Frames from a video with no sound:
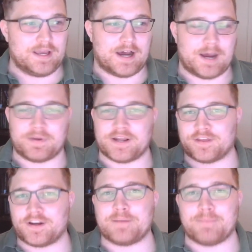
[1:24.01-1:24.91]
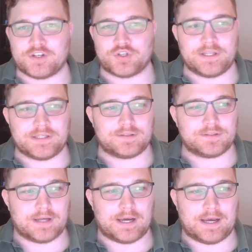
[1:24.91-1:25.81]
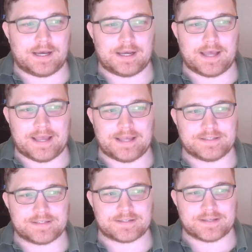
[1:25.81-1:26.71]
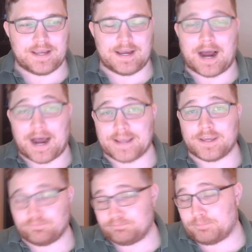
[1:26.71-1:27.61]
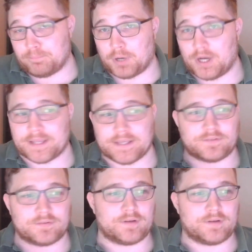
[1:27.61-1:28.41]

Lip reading: but I thought I'd mention it as I bought it,